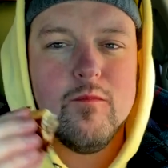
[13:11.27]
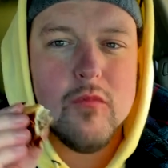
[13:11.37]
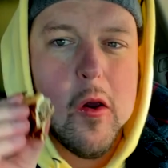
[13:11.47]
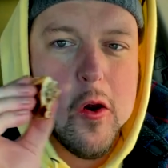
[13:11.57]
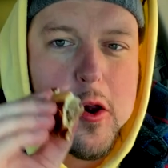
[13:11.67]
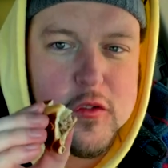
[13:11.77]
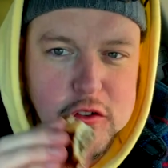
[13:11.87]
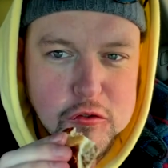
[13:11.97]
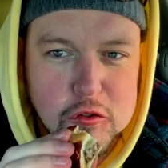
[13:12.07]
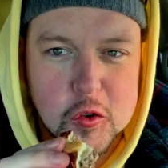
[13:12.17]
And all this
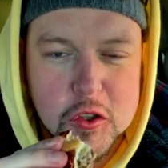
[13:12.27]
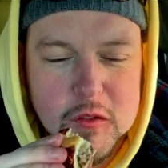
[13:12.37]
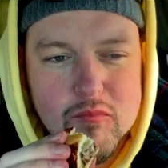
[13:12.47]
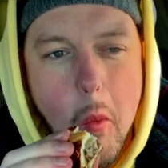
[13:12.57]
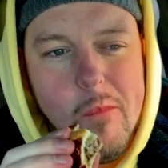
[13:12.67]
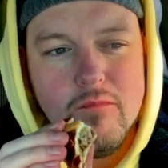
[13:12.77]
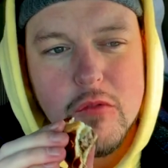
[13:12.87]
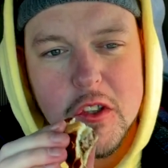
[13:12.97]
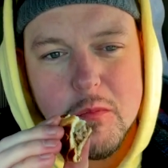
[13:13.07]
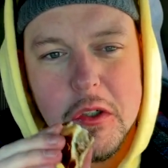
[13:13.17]
is doing
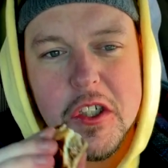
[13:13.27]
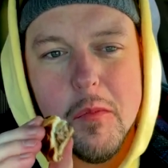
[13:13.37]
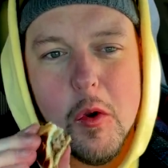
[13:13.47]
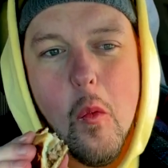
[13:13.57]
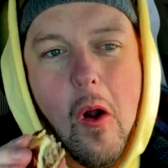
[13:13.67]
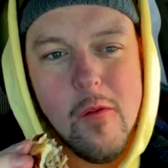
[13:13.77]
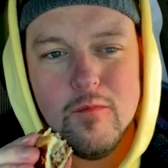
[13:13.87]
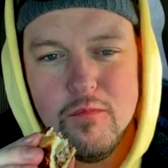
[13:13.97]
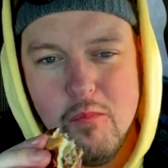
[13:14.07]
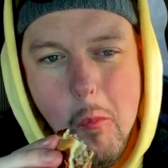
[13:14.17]
is making me want
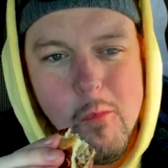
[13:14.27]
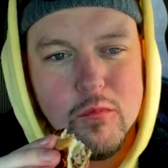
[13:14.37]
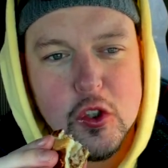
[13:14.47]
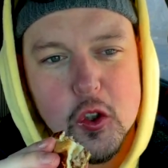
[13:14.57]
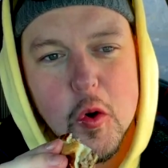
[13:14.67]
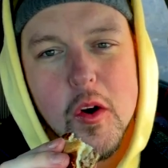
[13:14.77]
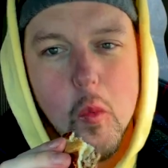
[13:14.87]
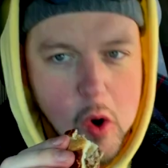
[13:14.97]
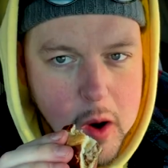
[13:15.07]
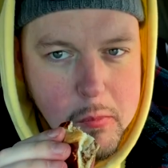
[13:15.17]
to go get a
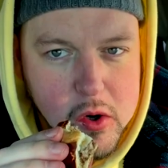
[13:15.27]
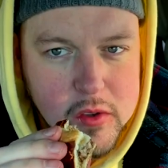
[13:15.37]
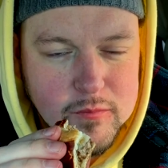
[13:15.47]
Whopper.